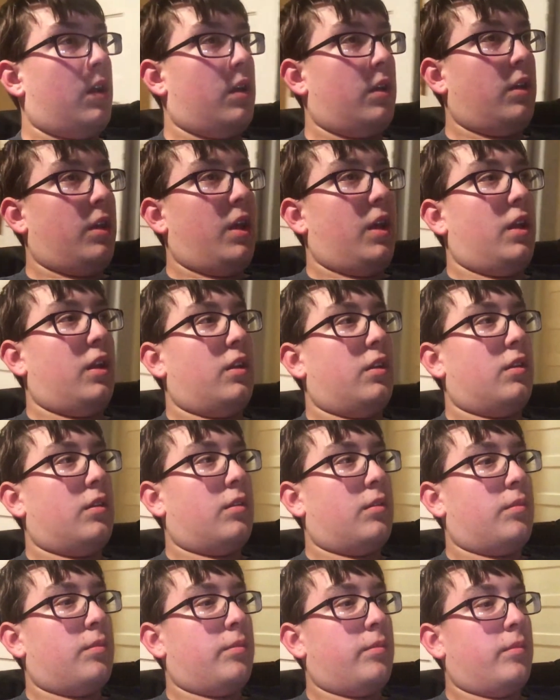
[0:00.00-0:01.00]
and then
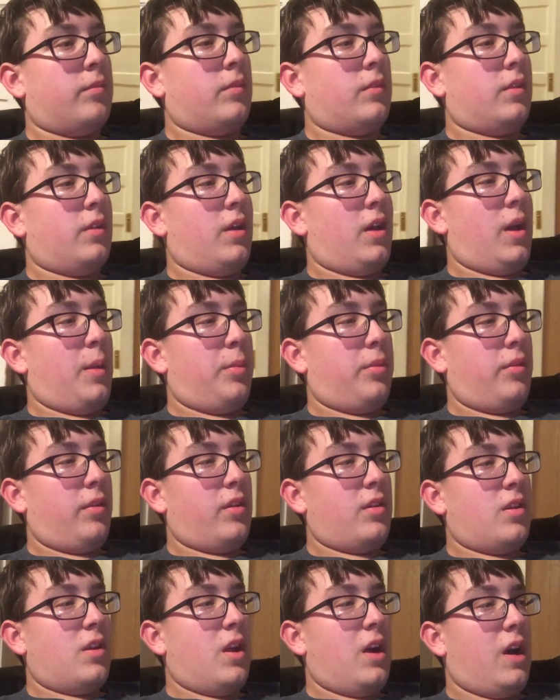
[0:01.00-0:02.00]
I
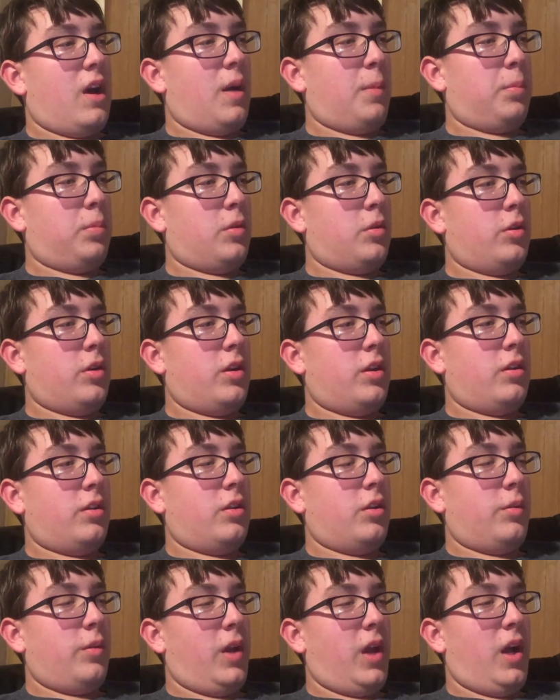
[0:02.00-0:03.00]
proceeded to not upload it
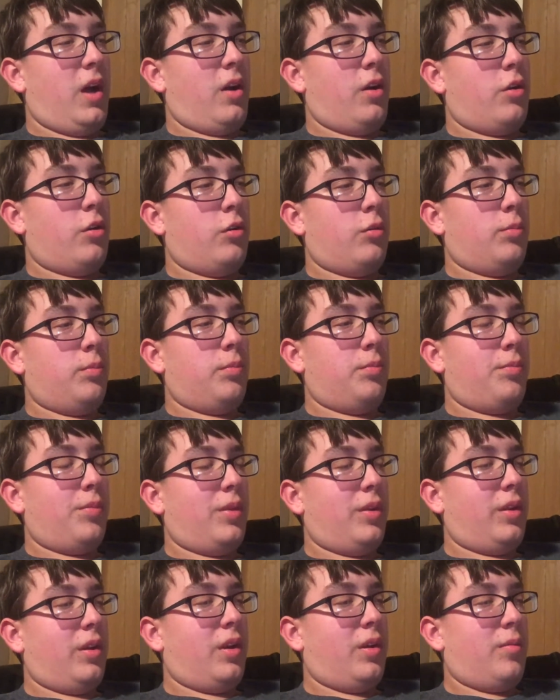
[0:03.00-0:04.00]
until we got home.
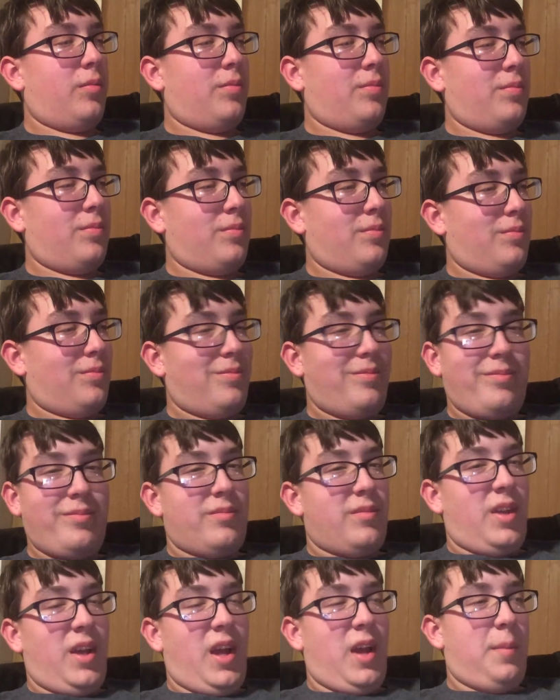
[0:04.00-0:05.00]

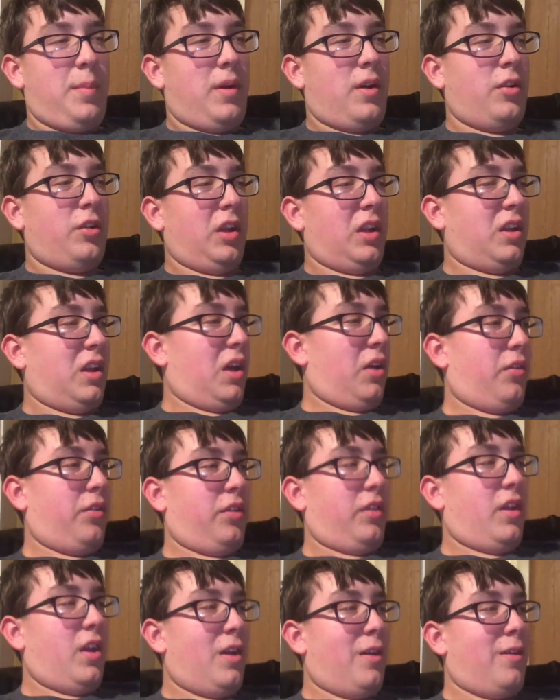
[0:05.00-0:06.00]
I apologize that I
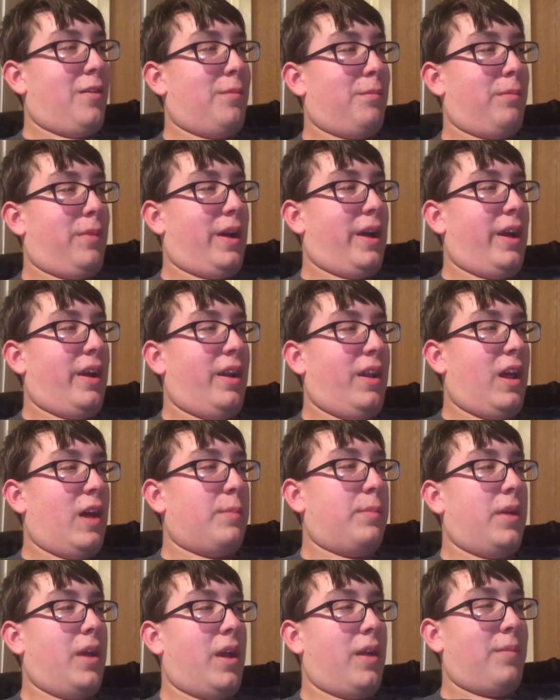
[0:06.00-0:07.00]
was late by a
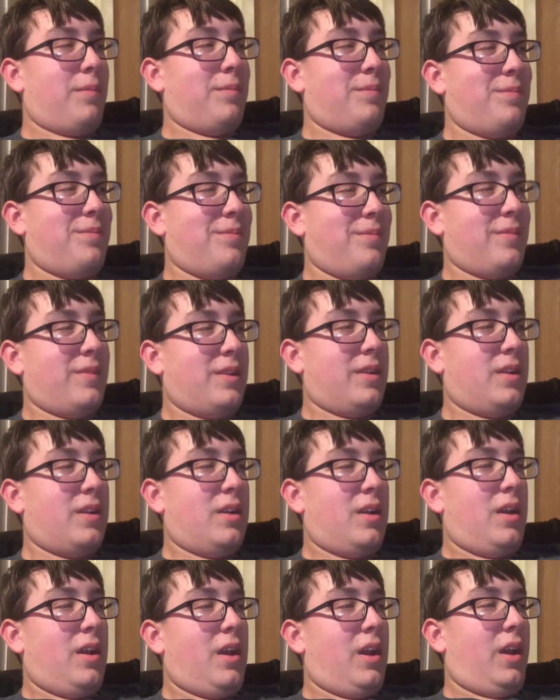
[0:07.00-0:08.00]
lot, but eh,
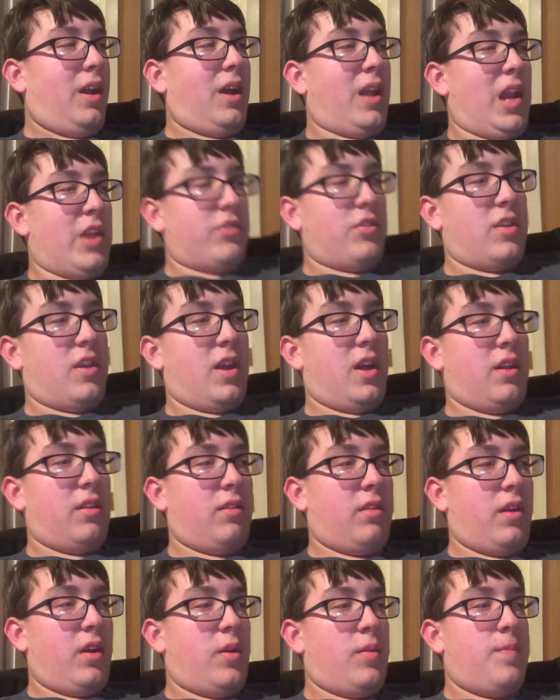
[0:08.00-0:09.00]
it got out today,
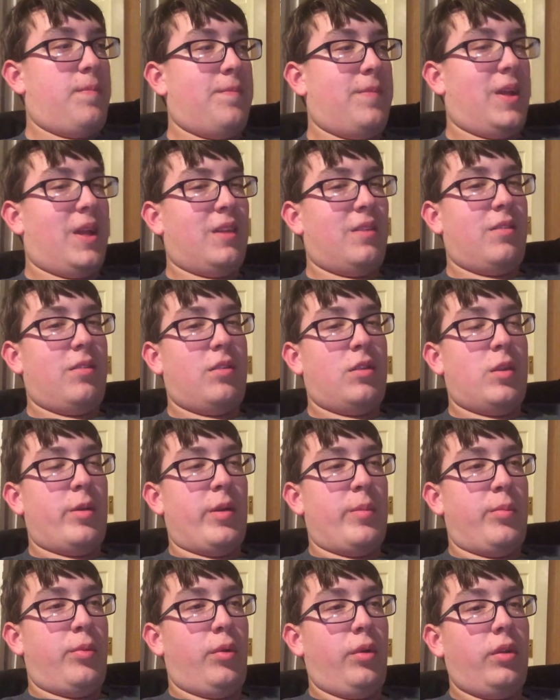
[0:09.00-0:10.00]
so that's
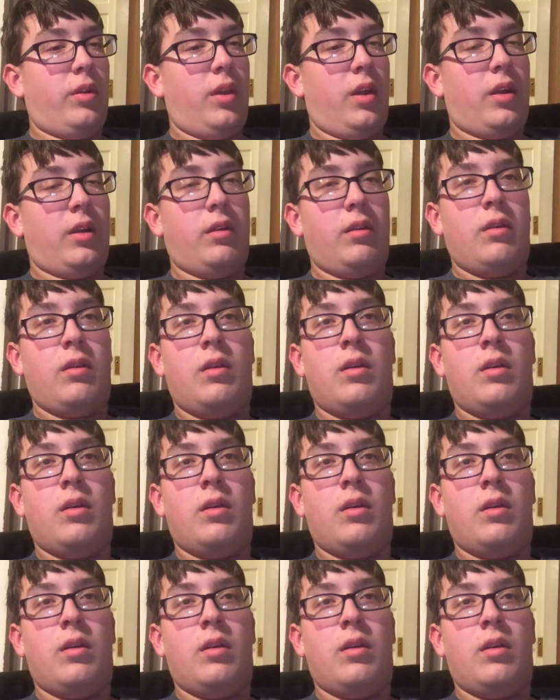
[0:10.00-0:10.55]
the important thing.